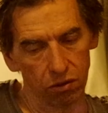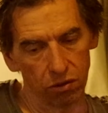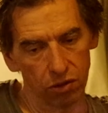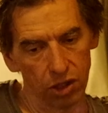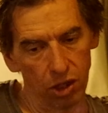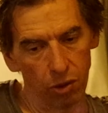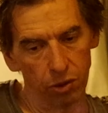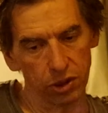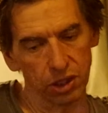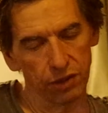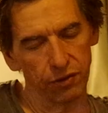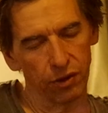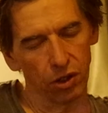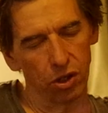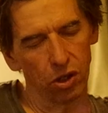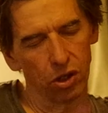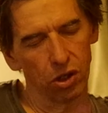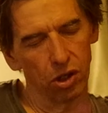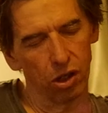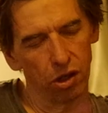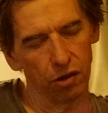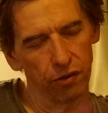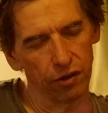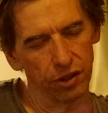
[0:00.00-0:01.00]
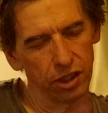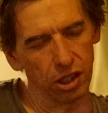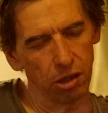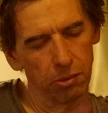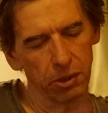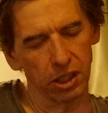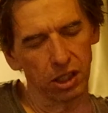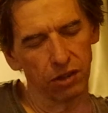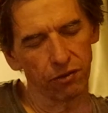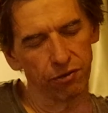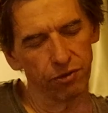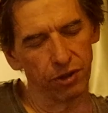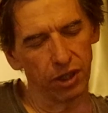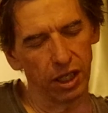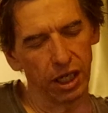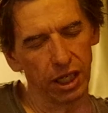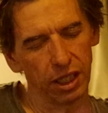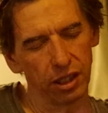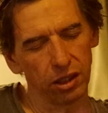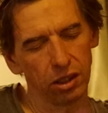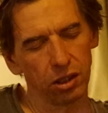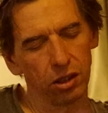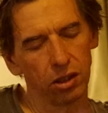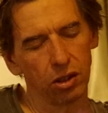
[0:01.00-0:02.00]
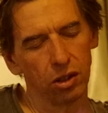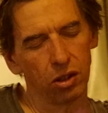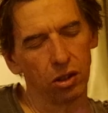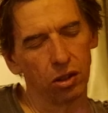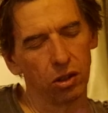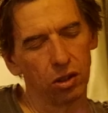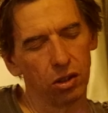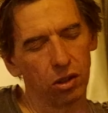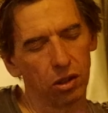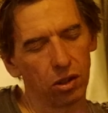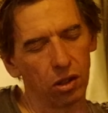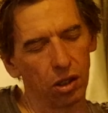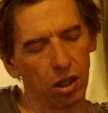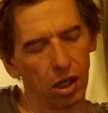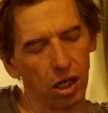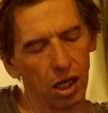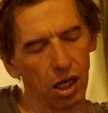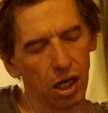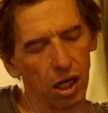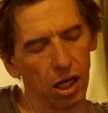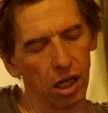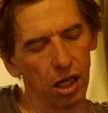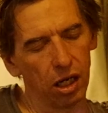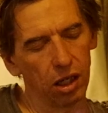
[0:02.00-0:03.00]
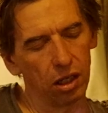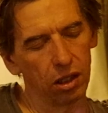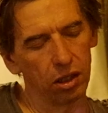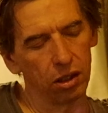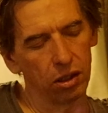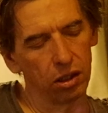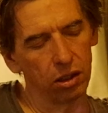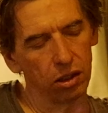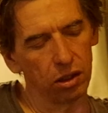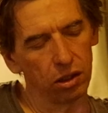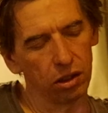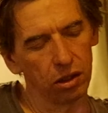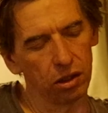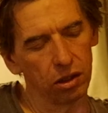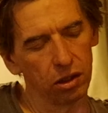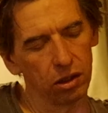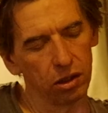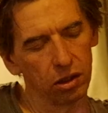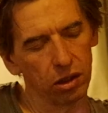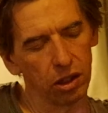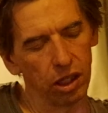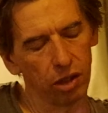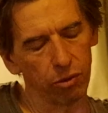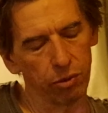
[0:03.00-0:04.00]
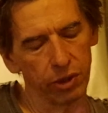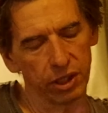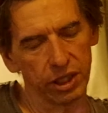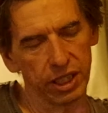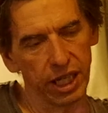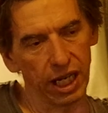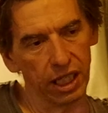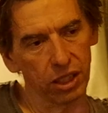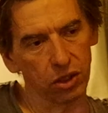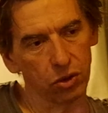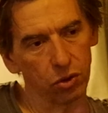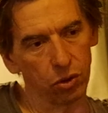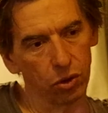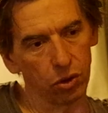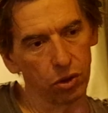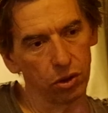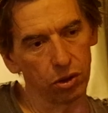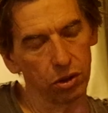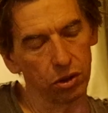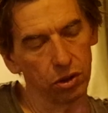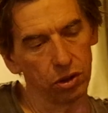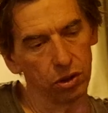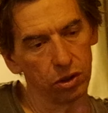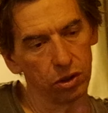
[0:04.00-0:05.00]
no one's ever heard of and no one can find, a redactor